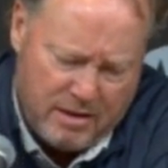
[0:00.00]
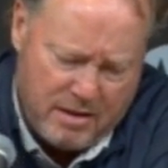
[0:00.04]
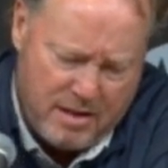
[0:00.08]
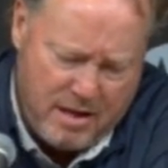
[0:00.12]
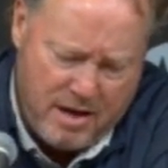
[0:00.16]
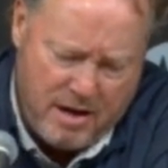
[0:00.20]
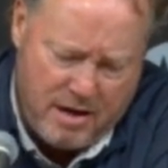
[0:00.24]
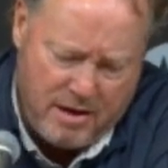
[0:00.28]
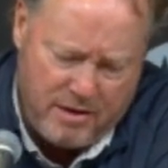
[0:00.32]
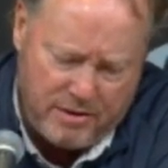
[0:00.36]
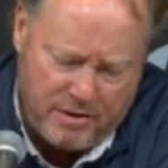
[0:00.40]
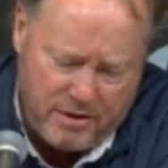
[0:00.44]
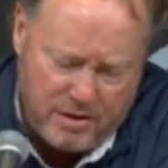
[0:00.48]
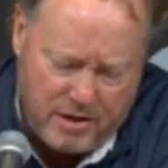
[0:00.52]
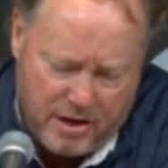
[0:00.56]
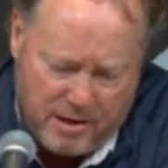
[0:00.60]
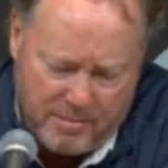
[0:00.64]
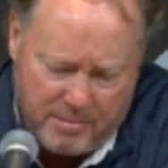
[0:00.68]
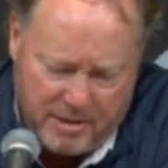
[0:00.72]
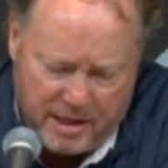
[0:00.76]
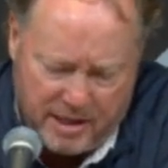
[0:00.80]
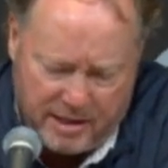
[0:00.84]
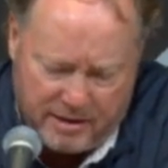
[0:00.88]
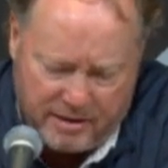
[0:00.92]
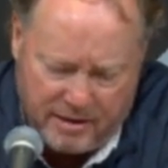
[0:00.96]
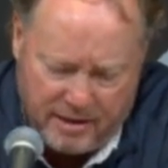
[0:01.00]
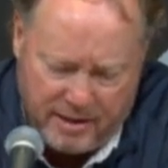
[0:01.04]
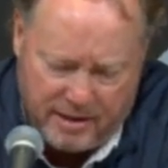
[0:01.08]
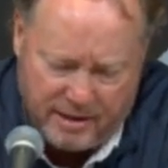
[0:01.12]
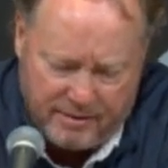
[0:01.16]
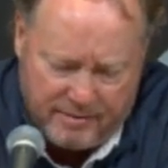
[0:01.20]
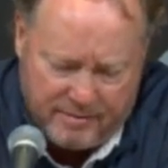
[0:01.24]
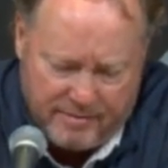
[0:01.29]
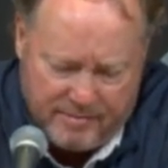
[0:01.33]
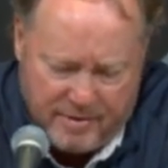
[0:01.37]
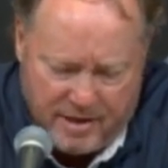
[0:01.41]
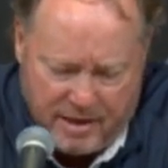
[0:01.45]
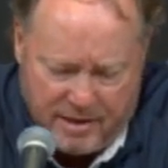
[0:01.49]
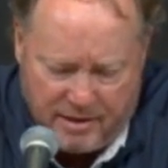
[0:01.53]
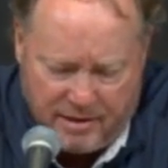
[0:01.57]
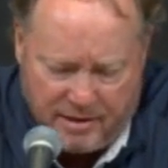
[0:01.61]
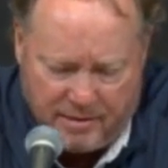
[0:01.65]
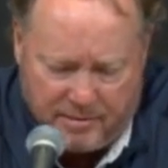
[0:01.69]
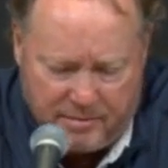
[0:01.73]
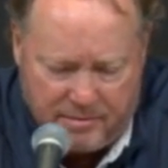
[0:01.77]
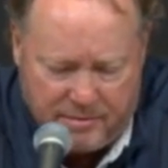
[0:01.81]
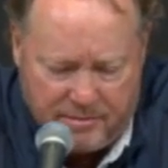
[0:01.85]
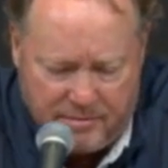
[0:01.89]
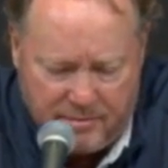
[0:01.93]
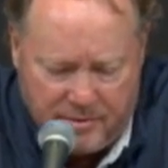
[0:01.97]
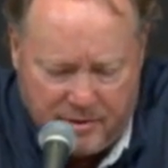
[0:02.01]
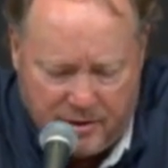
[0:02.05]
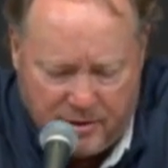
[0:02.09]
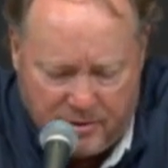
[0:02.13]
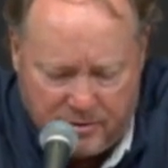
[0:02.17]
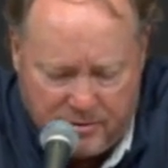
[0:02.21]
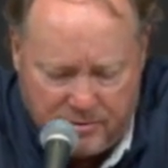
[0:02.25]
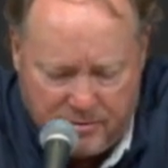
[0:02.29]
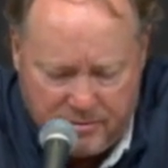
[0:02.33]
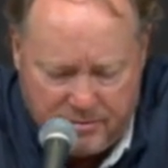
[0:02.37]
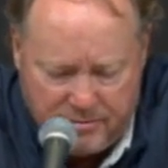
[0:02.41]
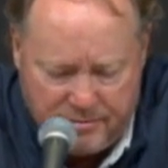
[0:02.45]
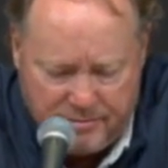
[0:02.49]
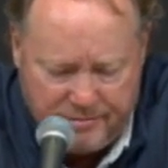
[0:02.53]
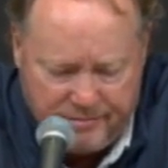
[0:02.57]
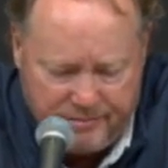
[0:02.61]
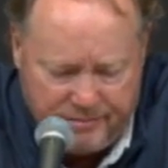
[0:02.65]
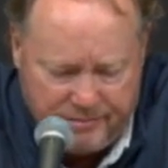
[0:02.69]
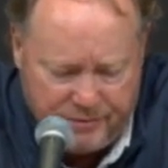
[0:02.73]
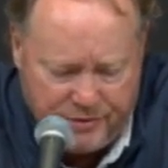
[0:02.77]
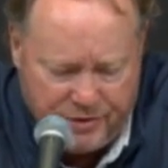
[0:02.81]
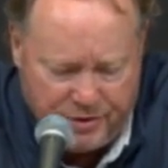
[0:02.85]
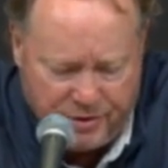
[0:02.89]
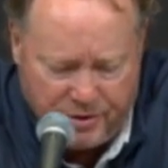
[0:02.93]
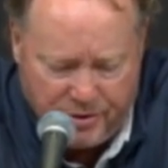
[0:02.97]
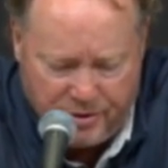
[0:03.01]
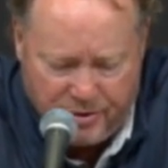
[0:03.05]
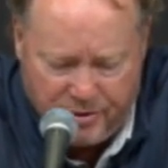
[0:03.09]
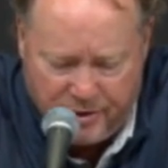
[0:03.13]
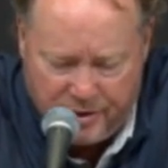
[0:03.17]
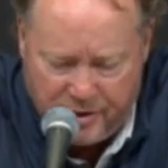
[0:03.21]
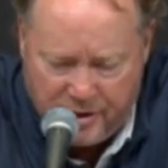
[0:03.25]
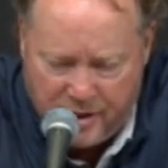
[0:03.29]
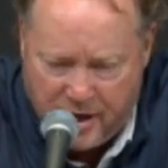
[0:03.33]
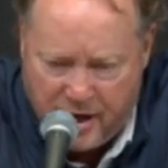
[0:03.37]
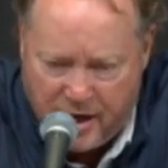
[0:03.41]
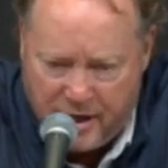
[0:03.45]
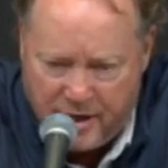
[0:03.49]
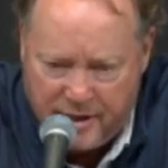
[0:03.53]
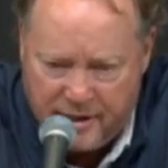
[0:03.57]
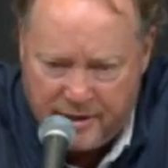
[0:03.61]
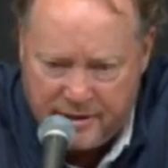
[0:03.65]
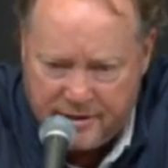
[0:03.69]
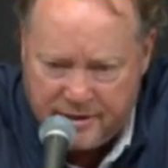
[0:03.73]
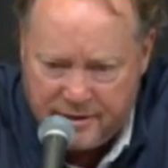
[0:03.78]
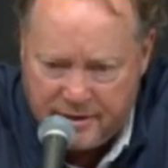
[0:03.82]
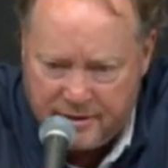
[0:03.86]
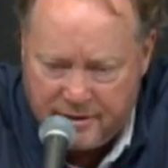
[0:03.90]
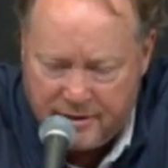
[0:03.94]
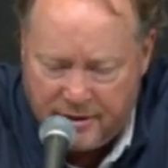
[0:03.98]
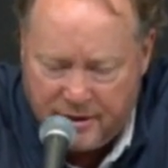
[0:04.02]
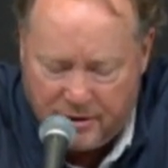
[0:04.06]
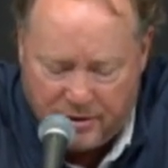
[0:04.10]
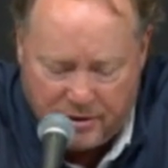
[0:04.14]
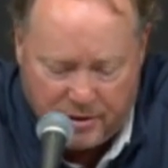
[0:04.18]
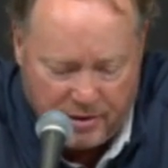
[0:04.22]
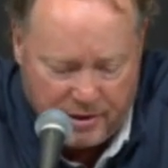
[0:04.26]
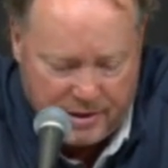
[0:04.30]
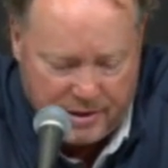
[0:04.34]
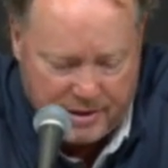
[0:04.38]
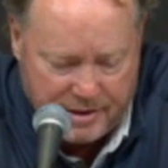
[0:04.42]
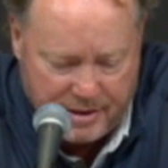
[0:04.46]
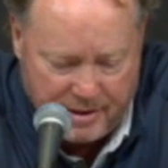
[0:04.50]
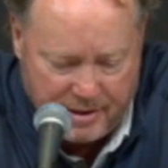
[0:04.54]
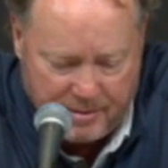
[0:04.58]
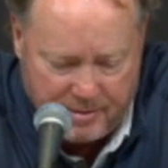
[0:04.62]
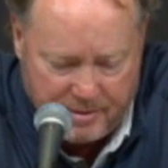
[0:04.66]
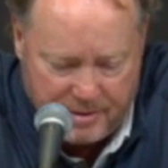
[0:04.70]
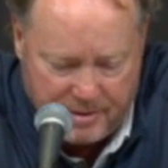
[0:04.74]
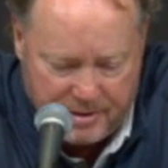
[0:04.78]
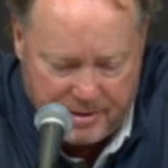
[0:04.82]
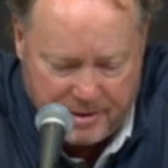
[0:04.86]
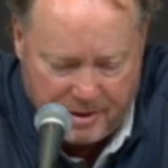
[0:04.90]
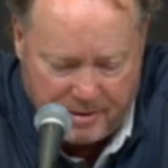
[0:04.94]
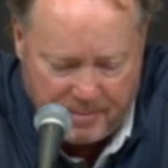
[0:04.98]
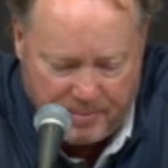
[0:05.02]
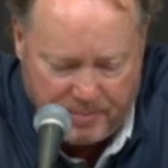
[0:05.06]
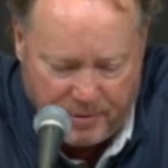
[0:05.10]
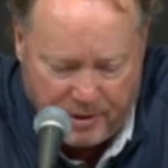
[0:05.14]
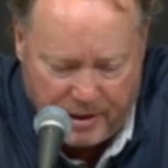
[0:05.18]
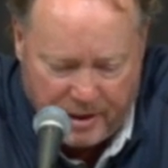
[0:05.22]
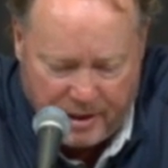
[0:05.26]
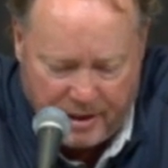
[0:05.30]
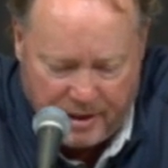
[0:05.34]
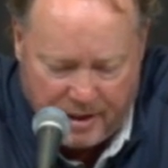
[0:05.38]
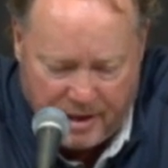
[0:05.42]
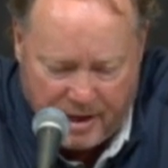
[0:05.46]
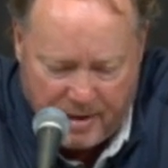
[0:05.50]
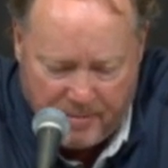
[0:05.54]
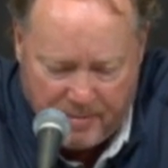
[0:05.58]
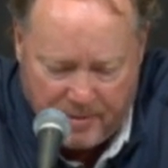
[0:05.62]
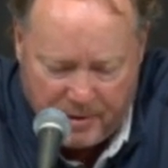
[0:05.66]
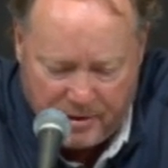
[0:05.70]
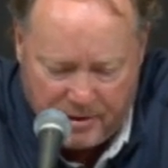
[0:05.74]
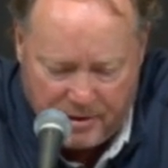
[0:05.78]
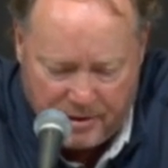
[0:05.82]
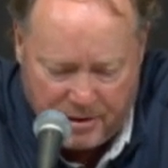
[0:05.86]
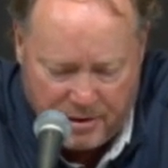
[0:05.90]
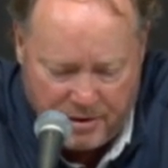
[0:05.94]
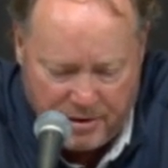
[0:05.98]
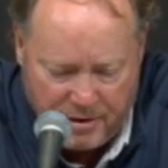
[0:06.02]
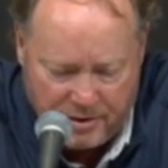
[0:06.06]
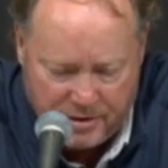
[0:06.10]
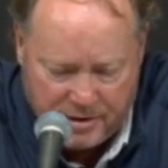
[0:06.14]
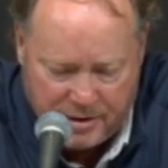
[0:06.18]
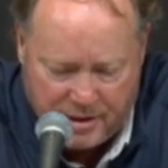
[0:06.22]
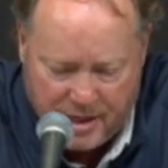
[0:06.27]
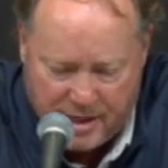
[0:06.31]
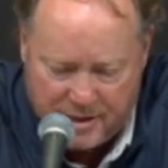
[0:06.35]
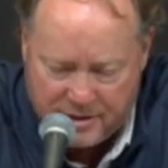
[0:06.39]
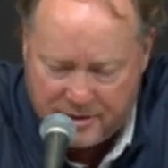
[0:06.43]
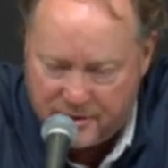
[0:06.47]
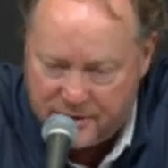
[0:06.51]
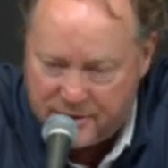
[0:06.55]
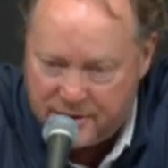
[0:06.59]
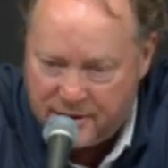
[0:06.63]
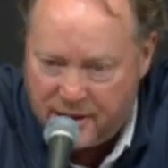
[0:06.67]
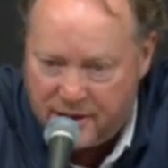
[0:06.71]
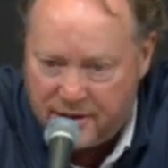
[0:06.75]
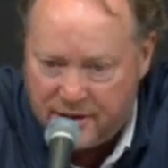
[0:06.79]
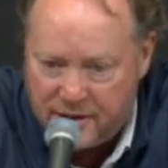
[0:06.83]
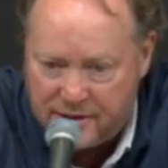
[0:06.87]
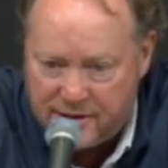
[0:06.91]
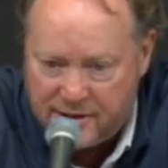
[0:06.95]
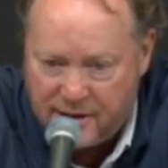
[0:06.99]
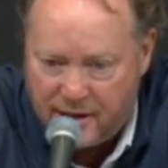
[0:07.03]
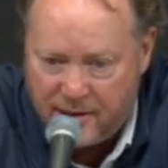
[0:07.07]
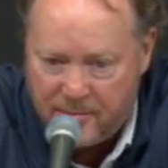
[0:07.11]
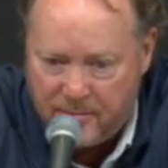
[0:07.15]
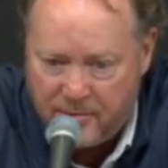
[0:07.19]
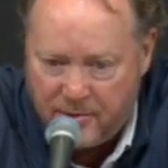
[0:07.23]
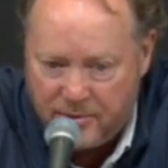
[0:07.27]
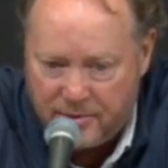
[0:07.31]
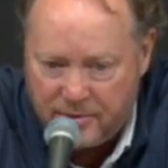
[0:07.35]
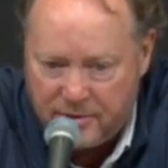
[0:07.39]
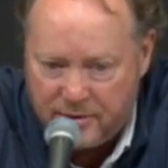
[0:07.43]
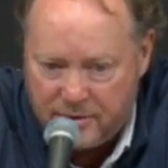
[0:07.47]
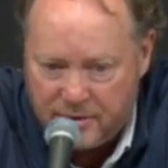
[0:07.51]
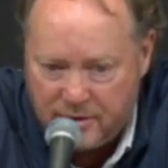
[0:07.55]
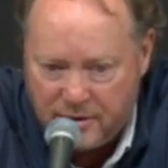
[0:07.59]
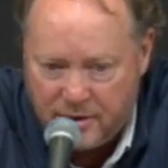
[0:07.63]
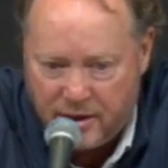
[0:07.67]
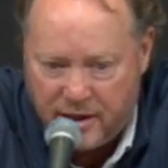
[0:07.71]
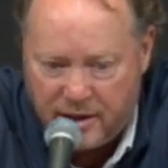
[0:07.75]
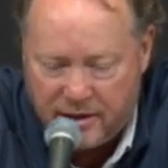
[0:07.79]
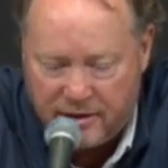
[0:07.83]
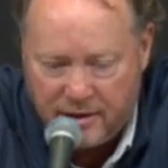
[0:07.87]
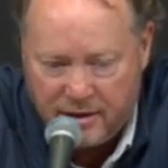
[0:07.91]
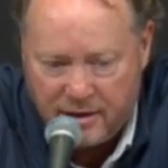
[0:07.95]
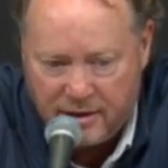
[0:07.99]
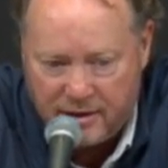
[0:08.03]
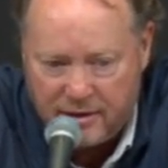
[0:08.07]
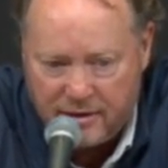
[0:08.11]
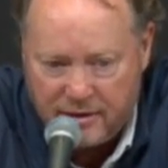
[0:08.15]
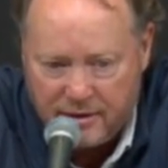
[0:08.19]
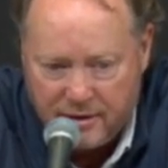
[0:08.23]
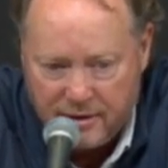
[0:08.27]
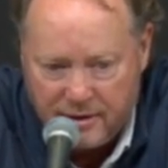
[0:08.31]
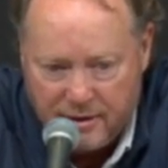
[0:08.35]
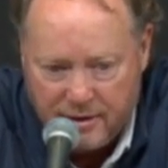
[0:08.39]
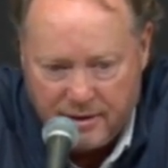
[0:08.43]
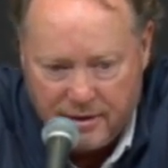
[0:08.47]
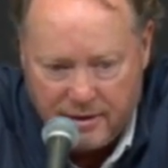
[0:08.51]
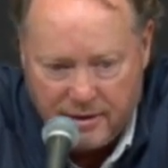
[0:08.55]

No, you know, I mean, I think I think you know Jrue and Giannis and you know Khris didn't, didn't play tonight, but you know those guys are setting the table. You know, I think